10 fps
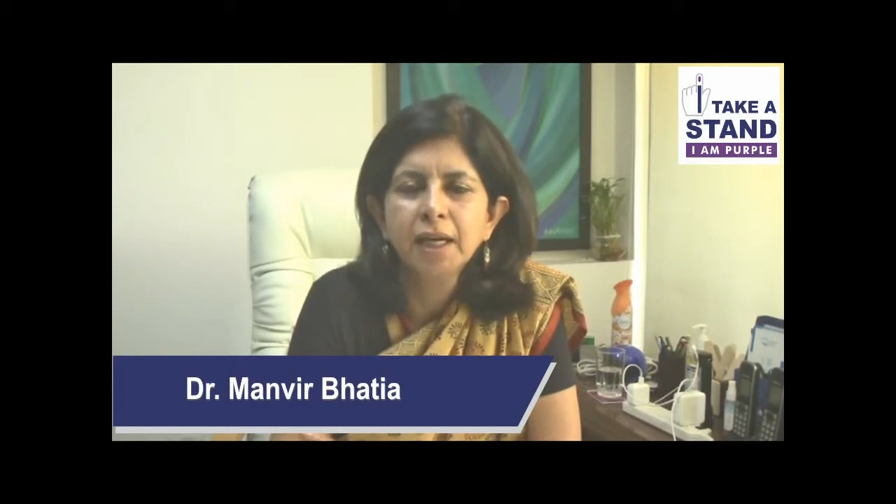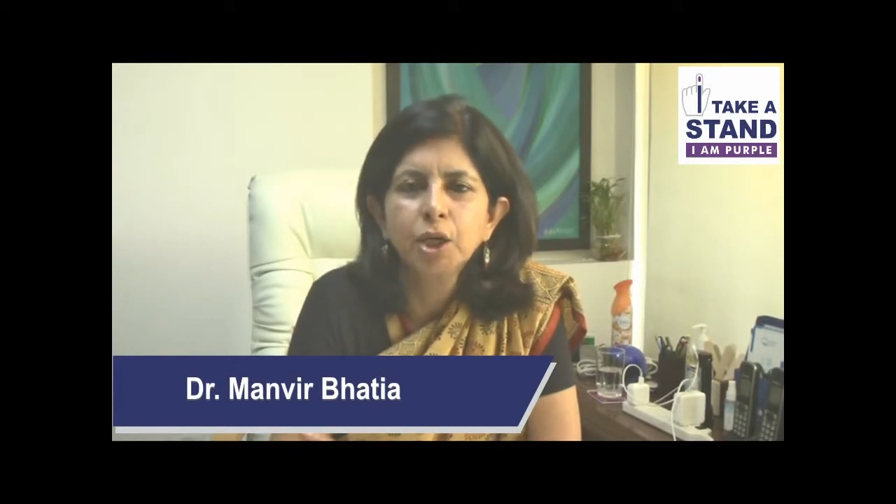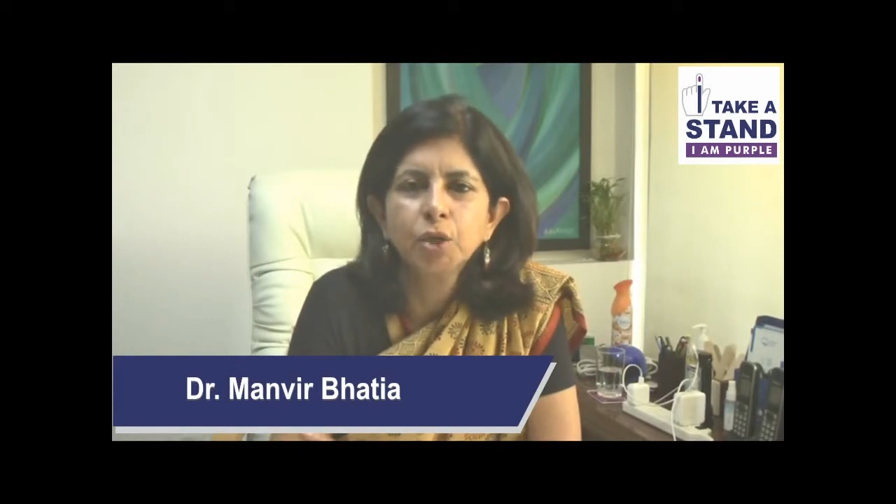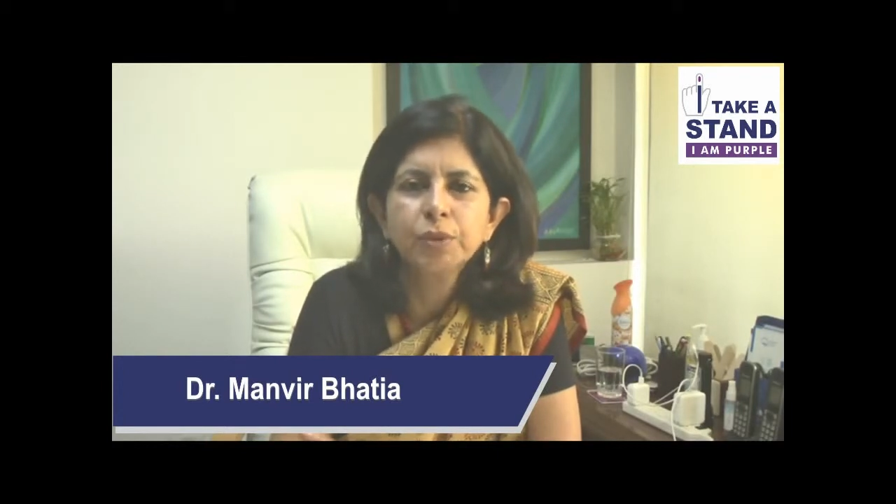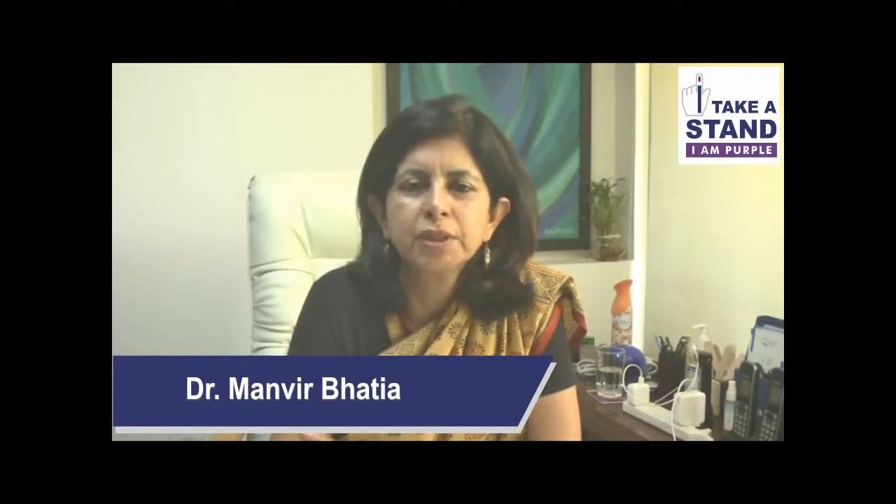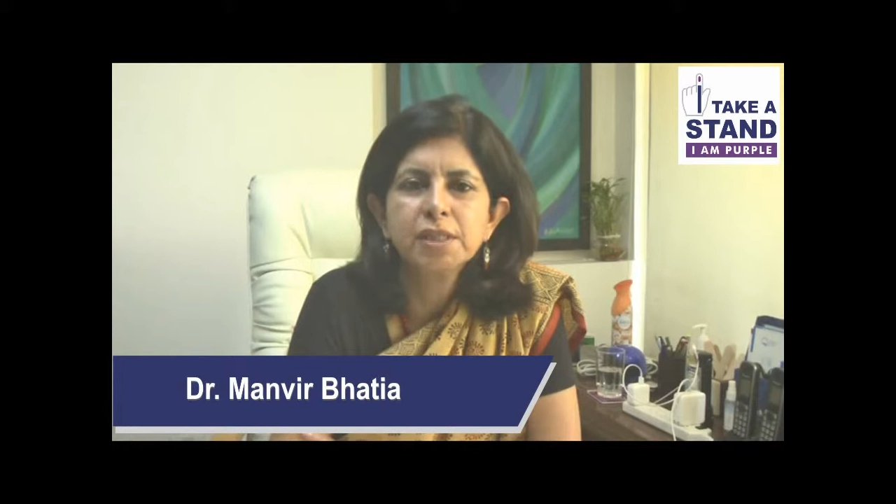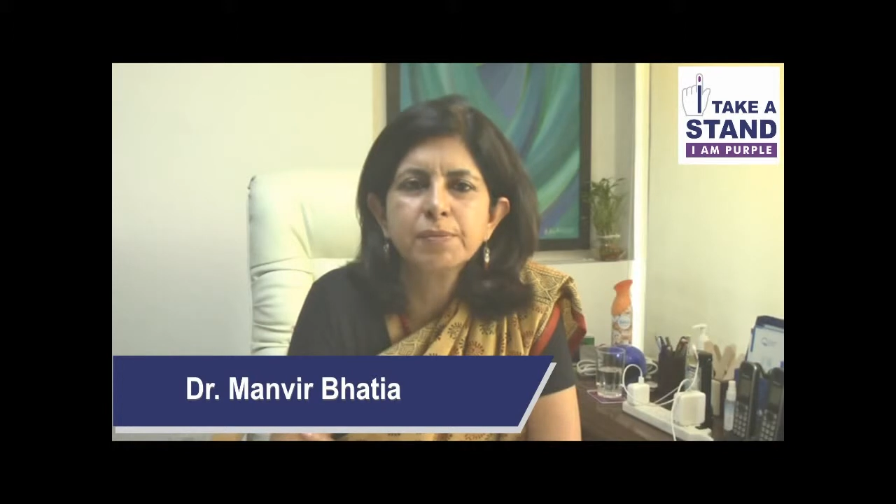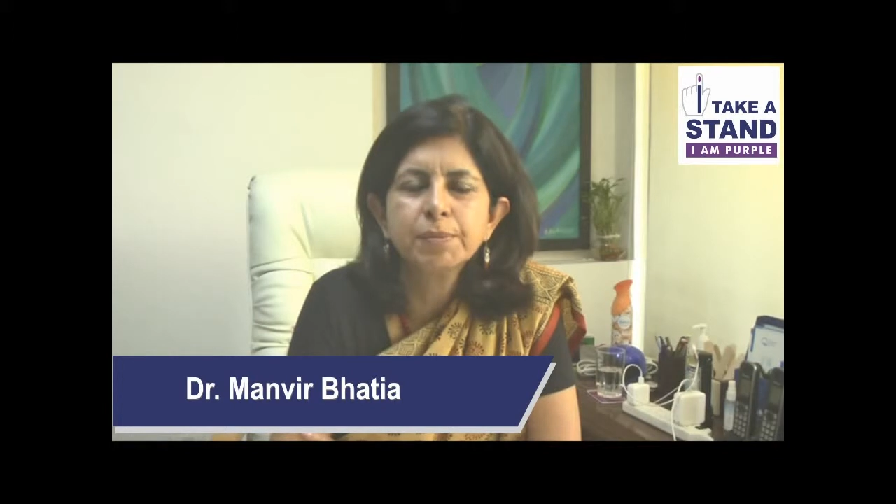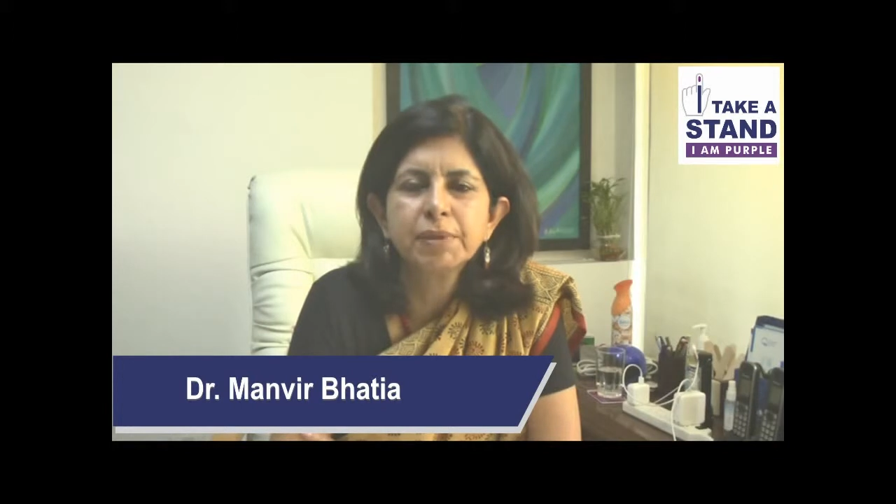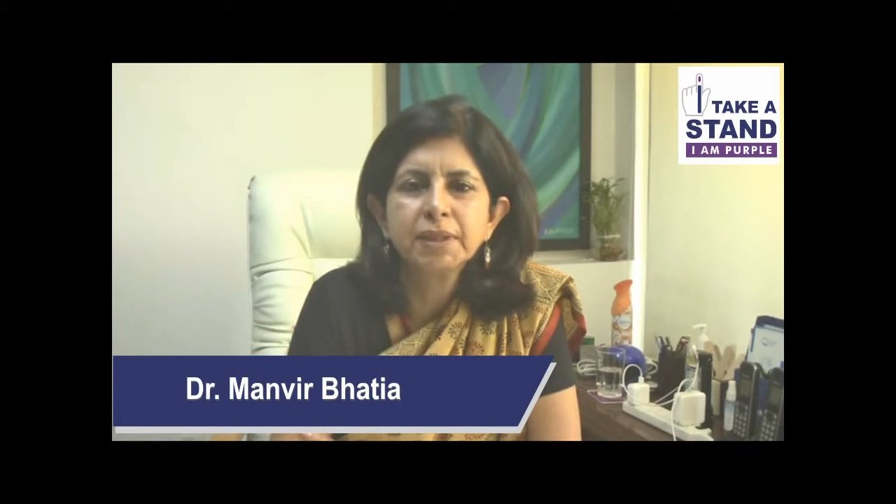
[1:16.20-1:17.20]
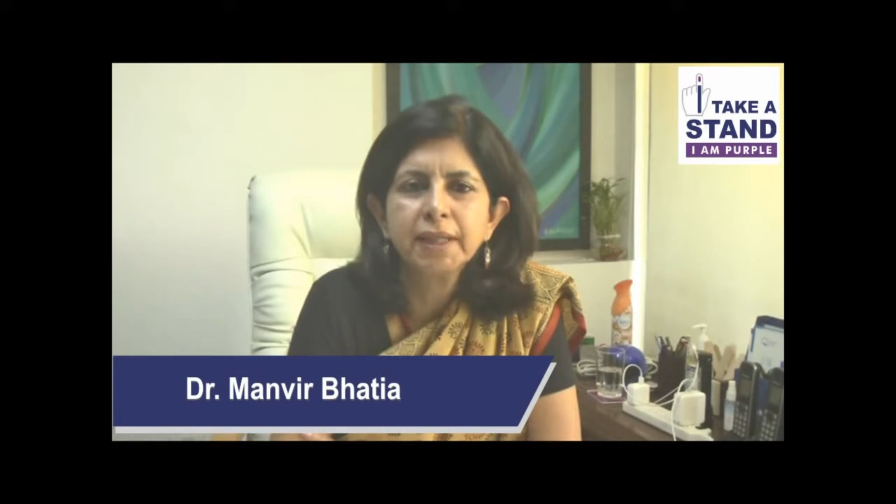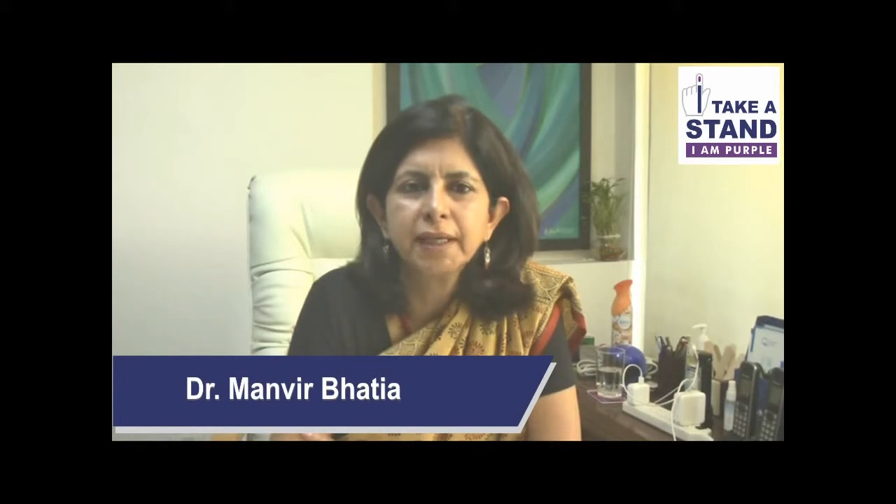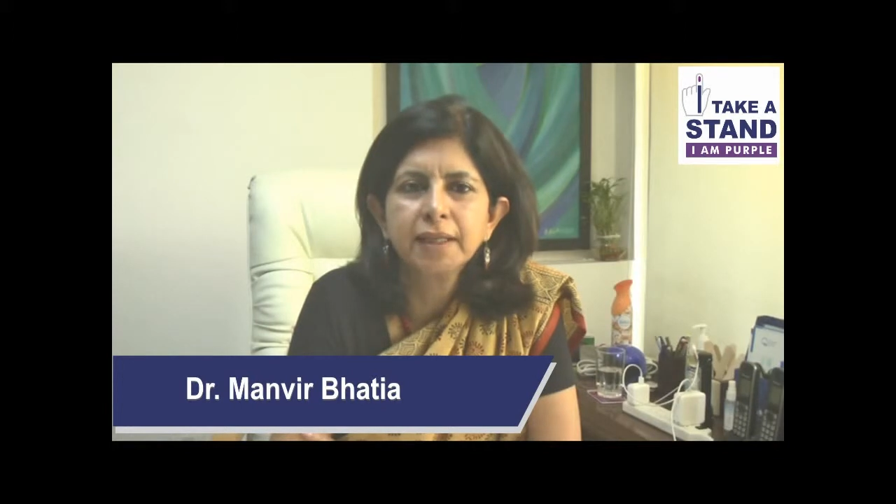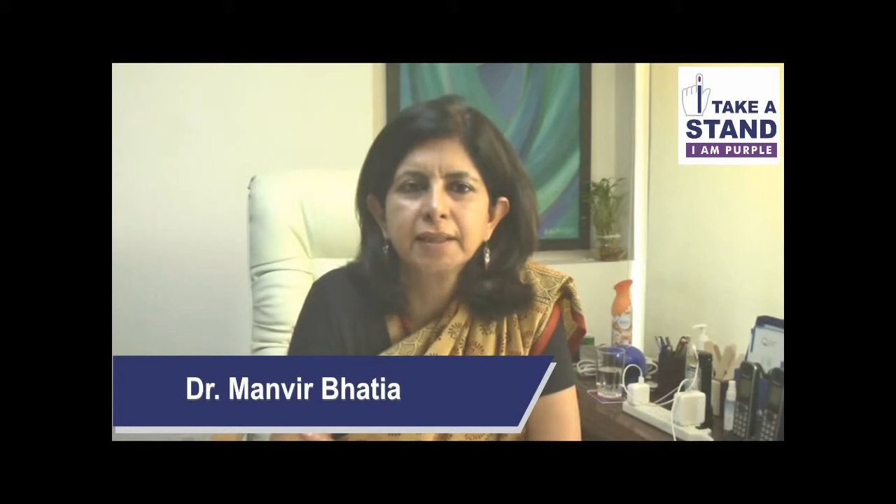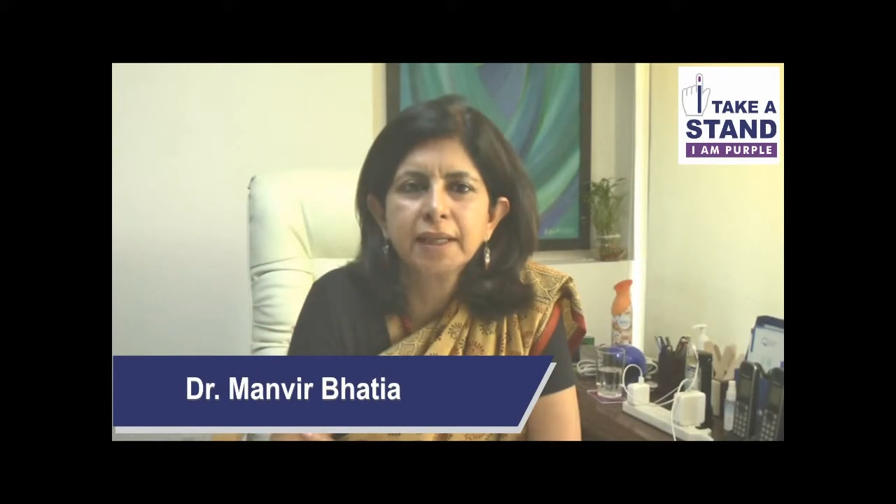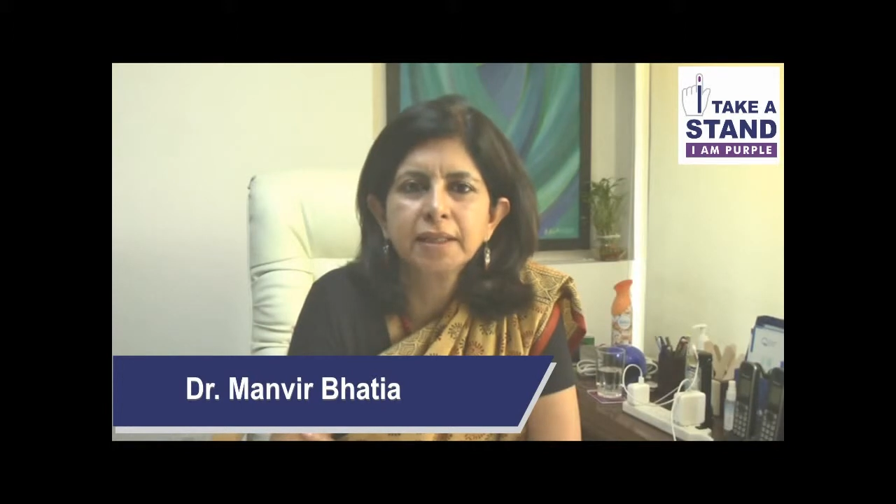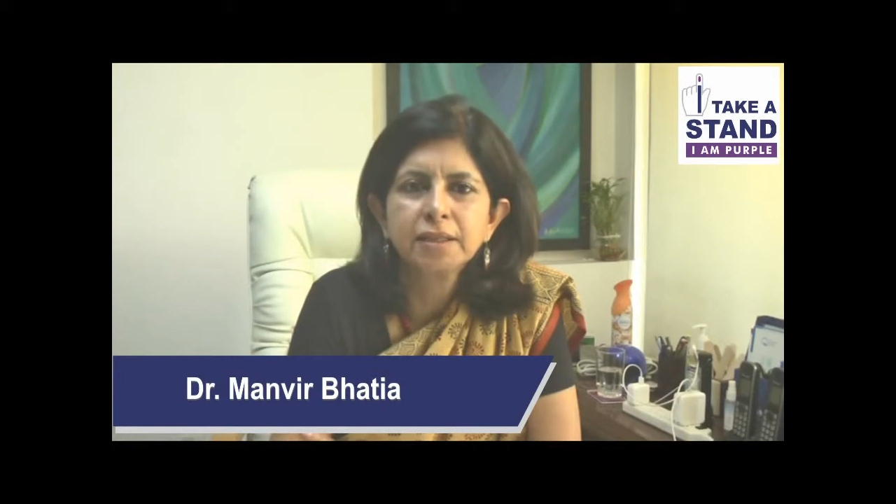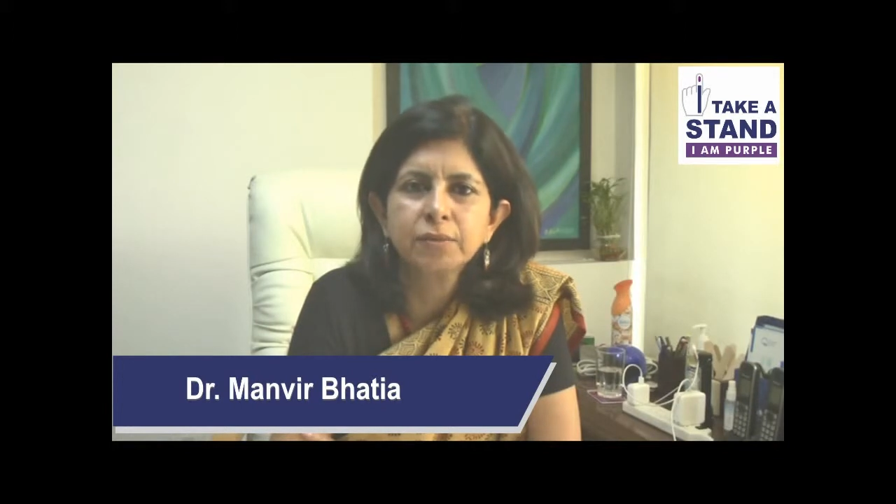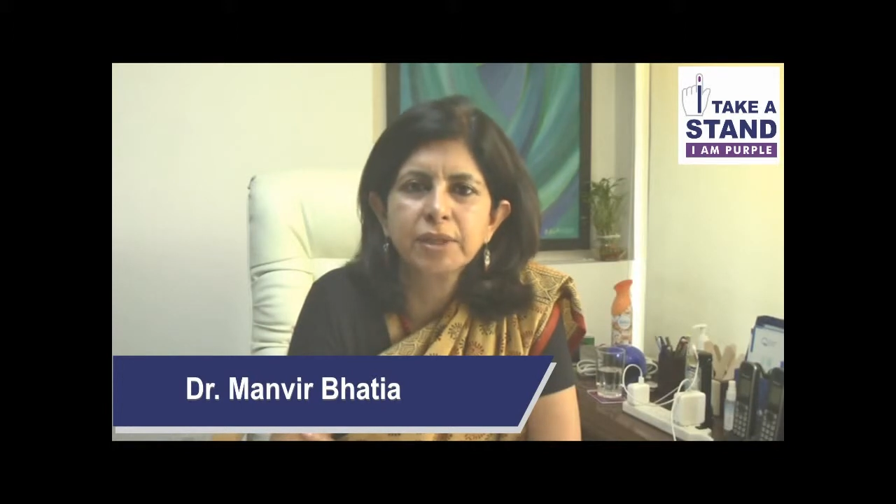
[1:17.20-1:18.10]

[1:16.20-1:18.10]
Along with this, people think that